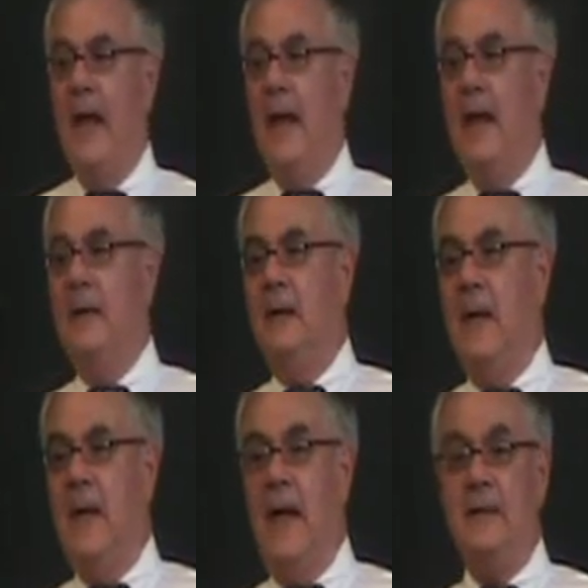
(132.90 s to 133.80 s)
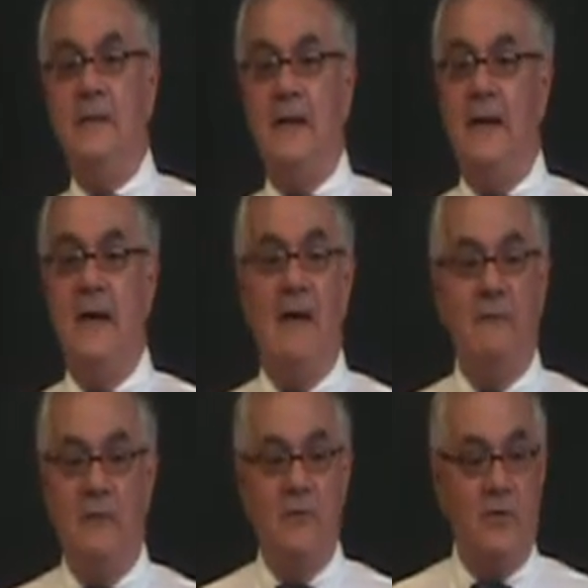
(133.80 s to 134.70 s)
And AIG didn't have
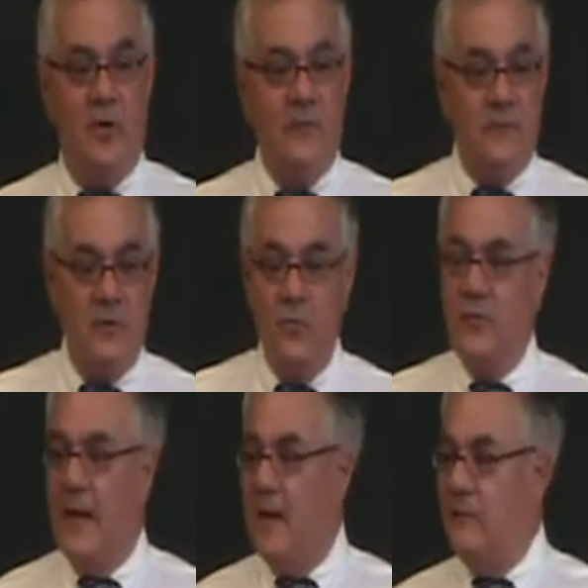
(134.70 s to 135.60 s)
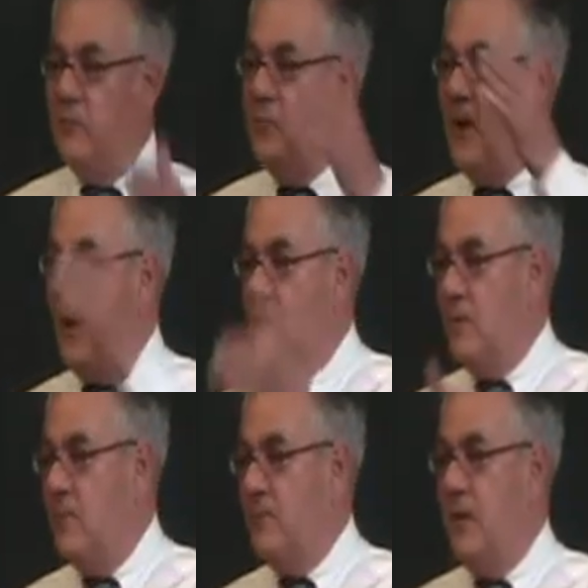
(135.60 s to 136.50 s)
any reserves to do that. Now, if you buy
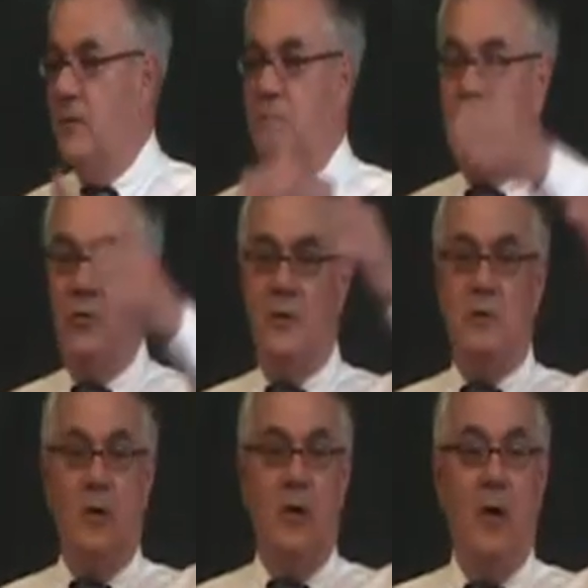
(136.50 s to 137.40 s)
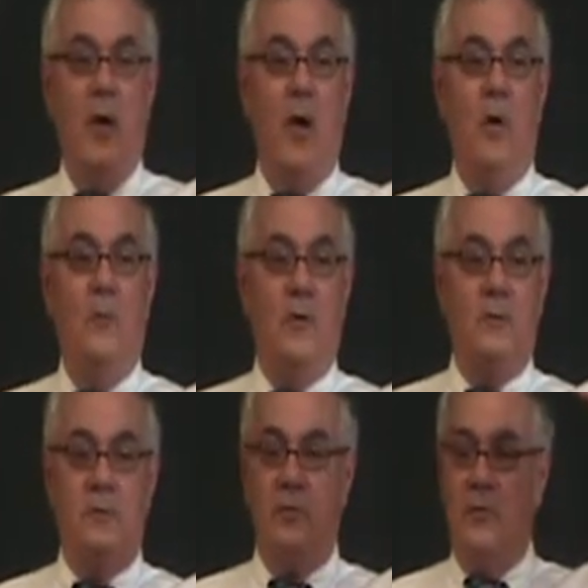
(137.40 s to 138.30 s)
automobile insurance or homeowner
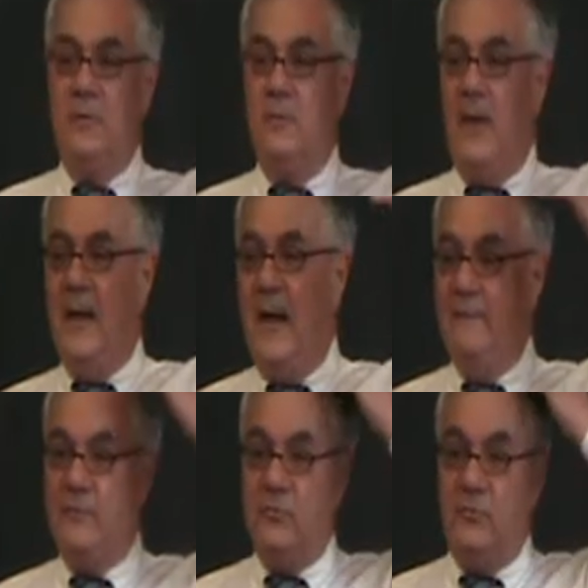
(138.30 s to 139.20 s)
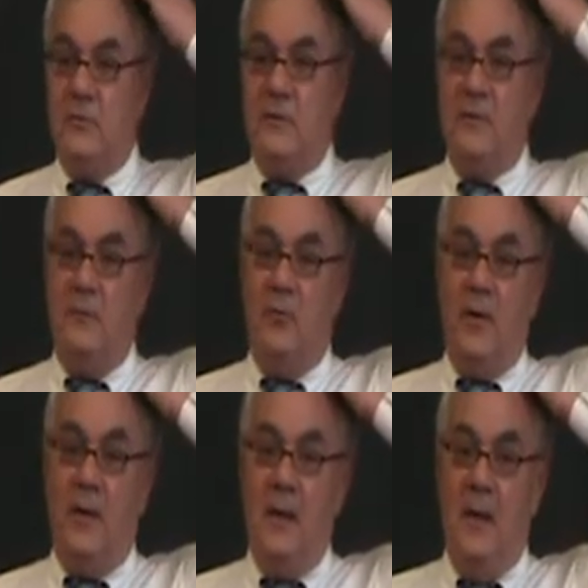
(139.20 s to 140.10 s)
insurance, you buy life insurance at some
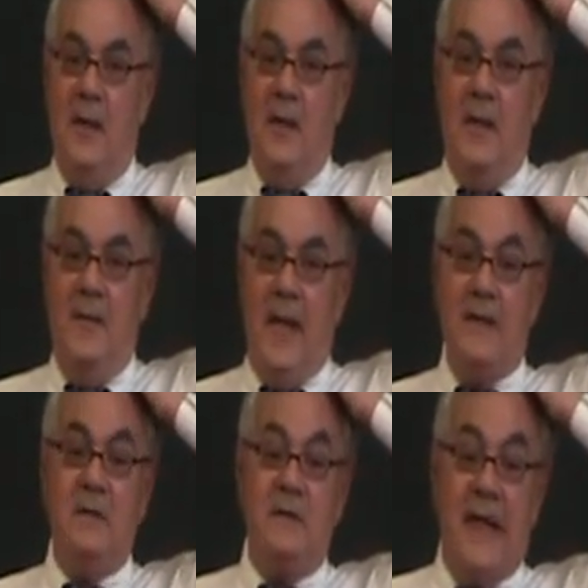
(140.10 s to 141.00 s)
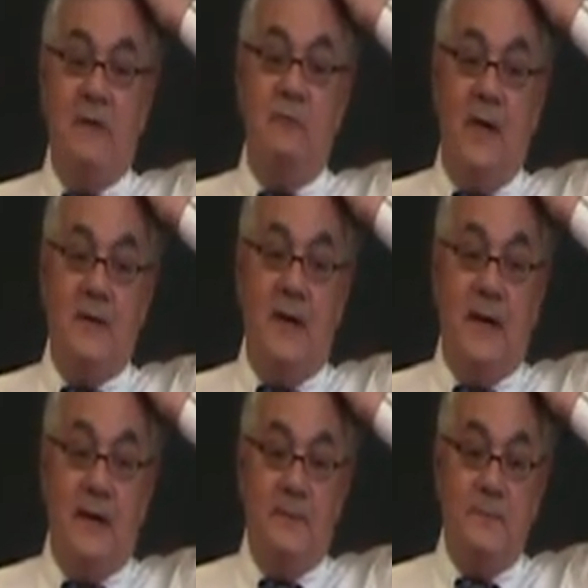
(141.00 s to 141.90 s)
point, that's state
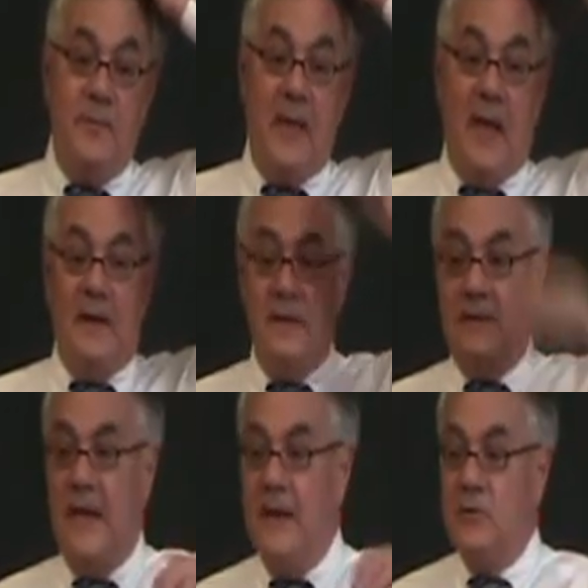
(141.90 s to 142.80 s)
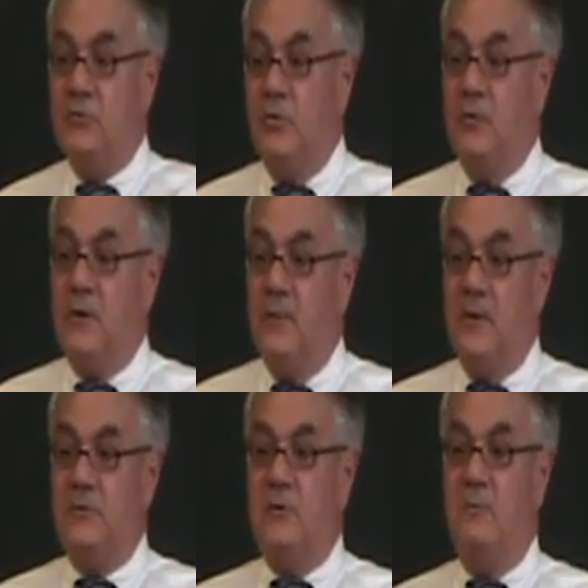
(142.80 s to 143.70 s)
regulated. And a state insurance
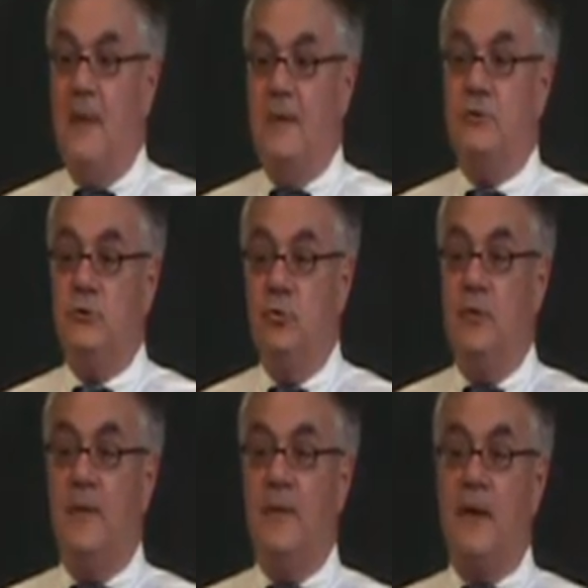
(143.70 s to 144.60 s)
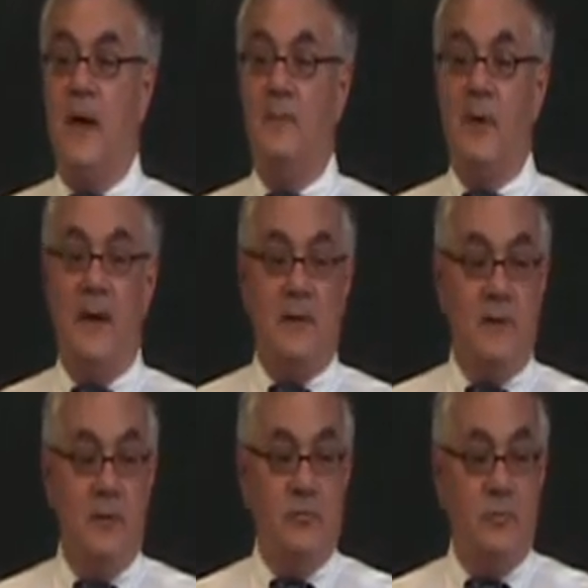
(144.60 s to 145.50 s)
commissioner makes sure that the company that
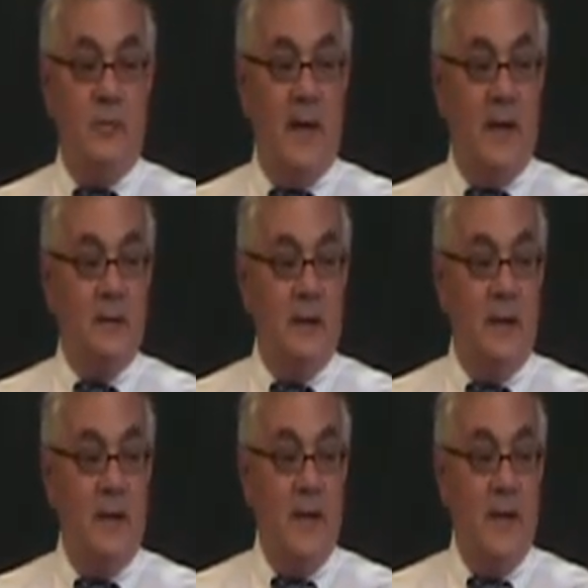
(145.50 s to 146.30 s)
sells you the policy